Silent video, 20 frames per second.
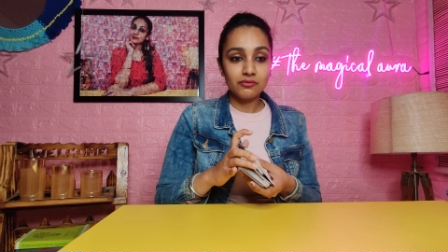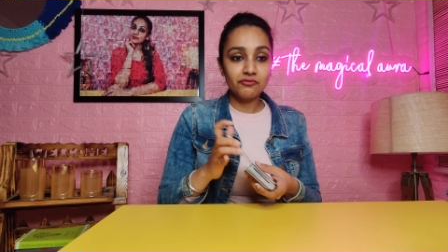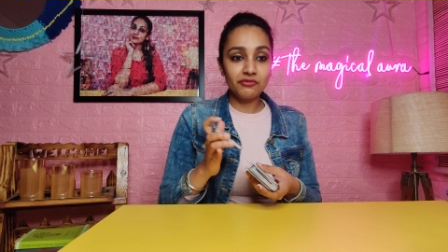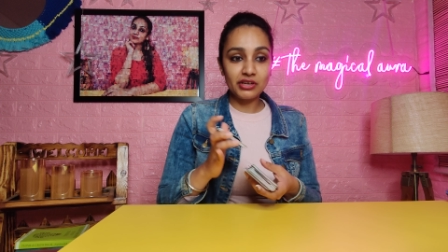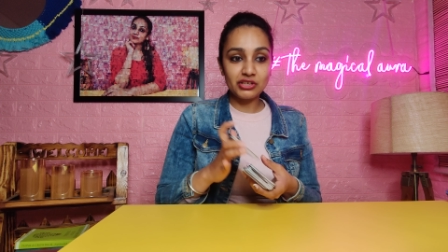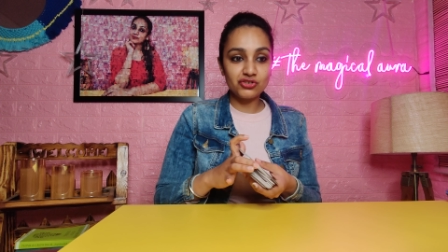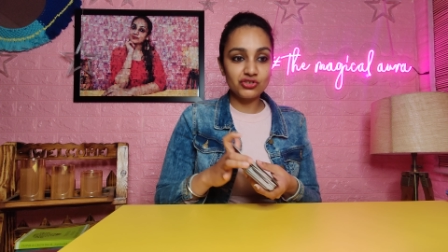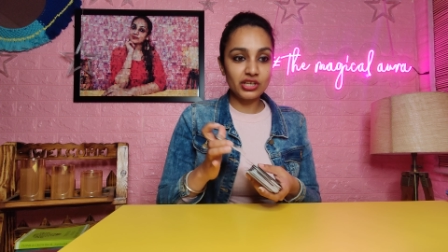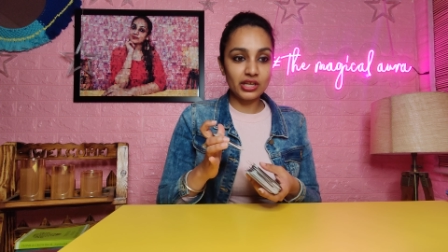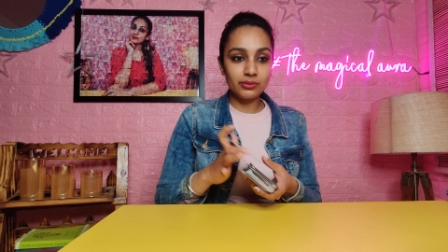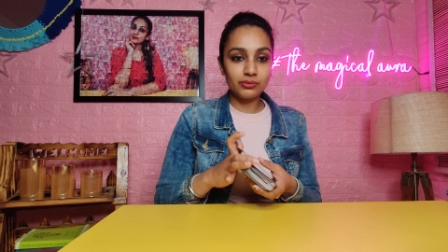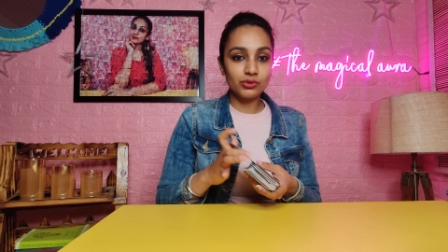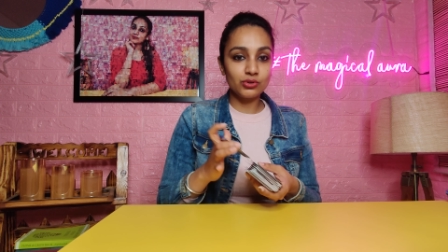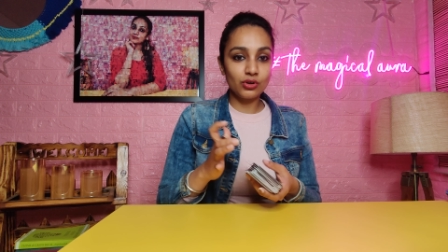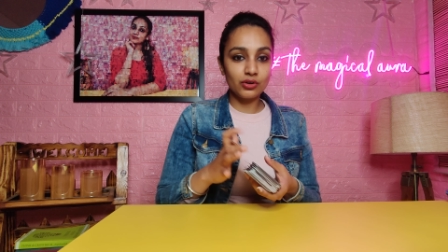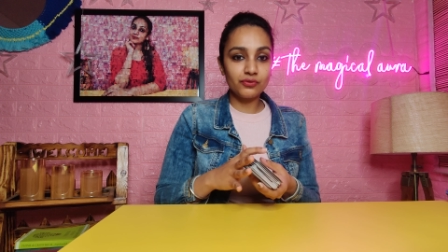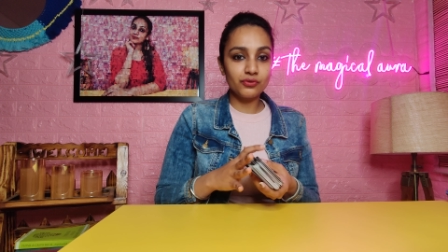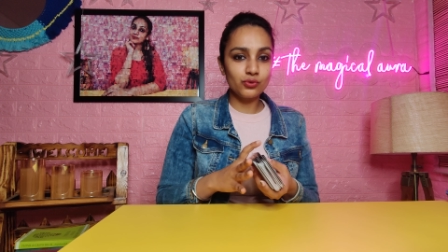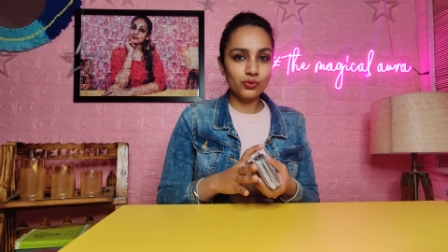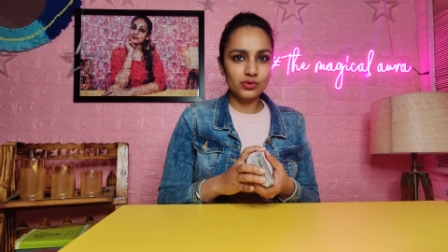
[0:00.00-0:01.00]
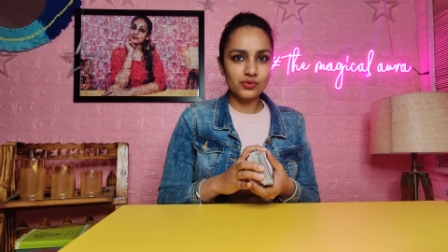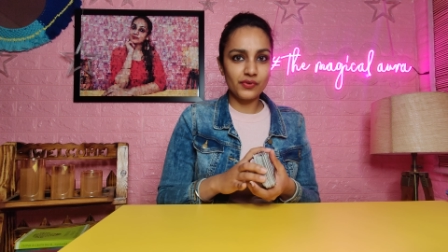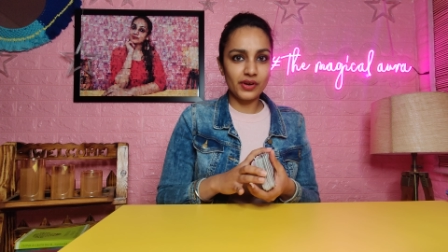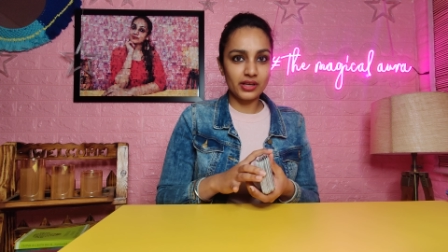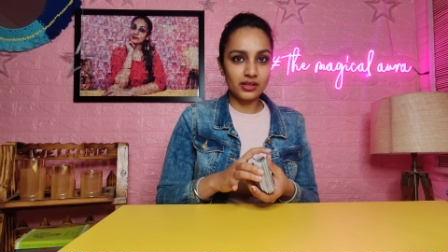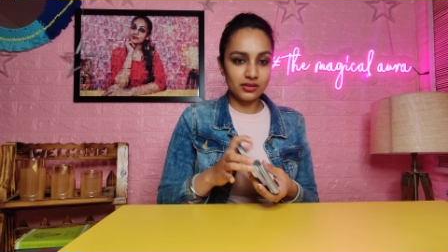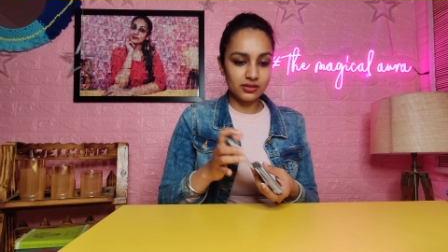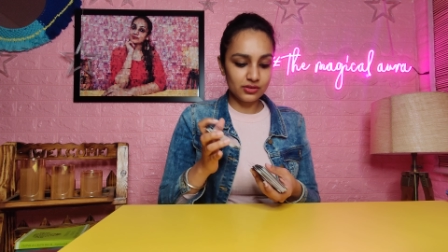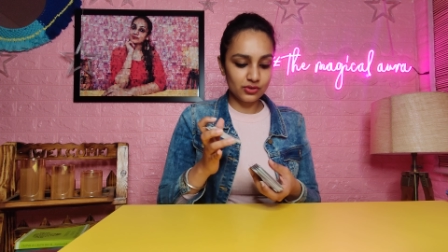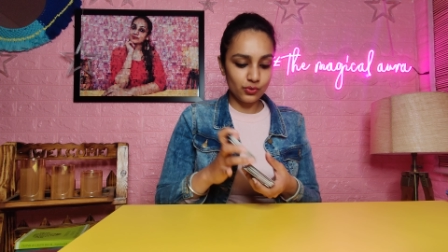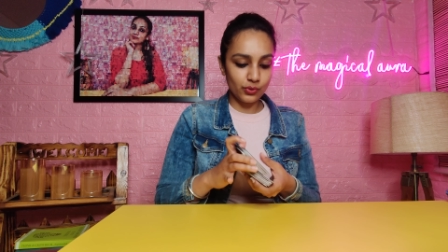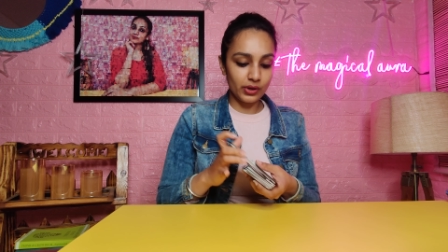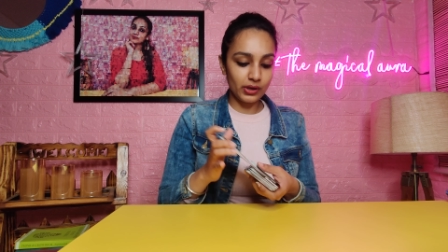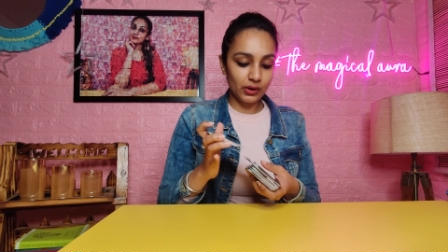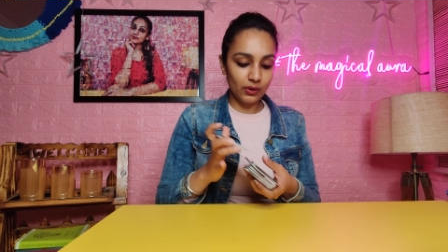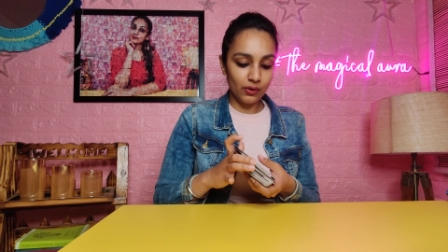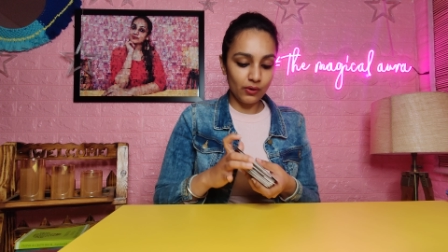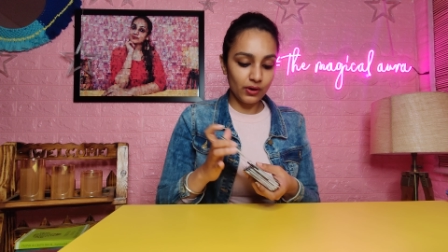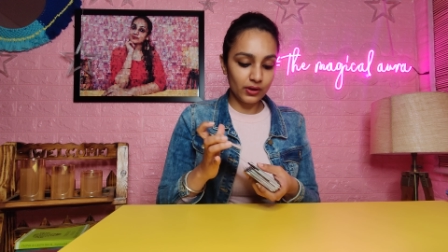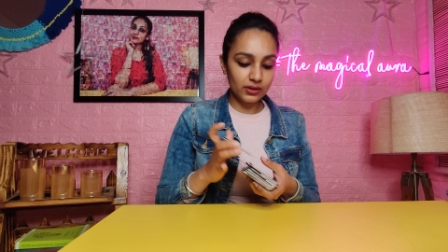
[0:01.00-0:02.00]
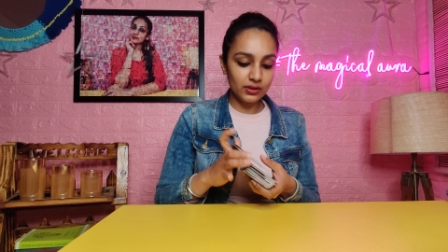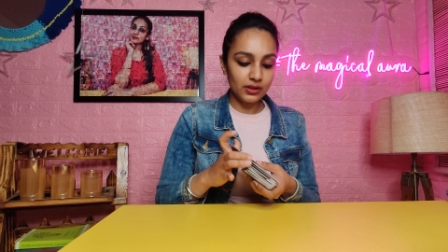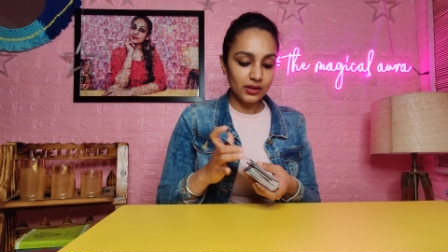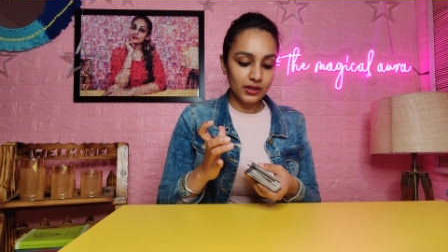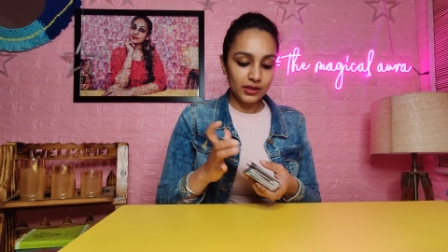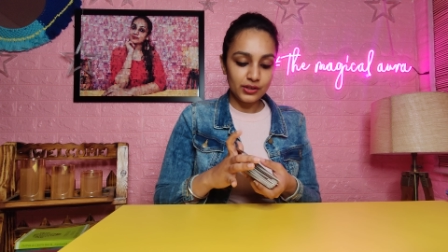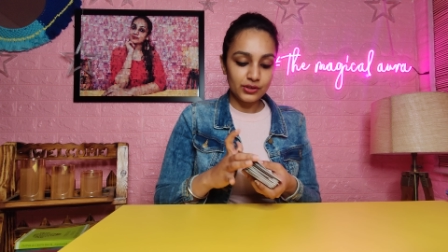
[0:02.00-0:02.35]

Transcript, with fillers: vegetable or fruit vendors going on,